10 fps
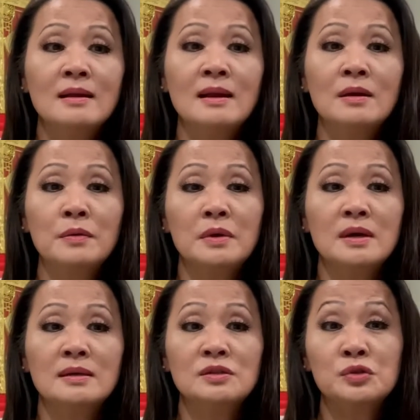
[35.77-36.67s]
Now,
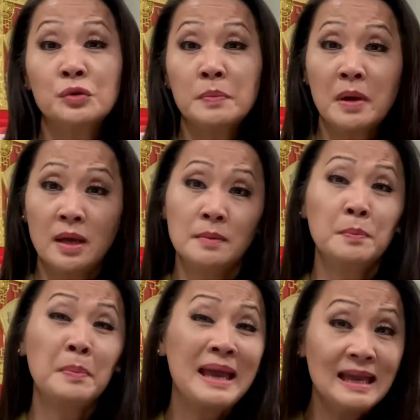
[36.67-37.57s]
store-bought
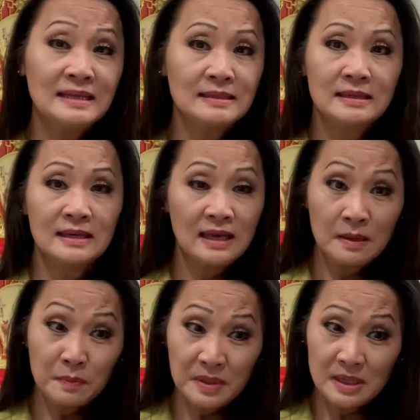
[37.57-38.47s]
paste
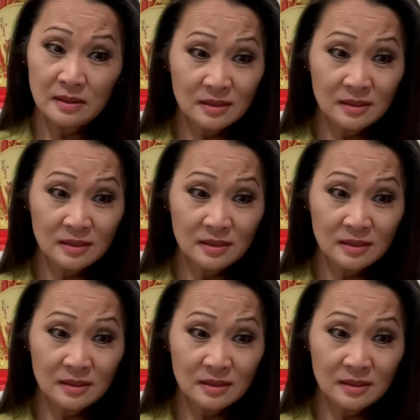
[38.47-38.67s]
can be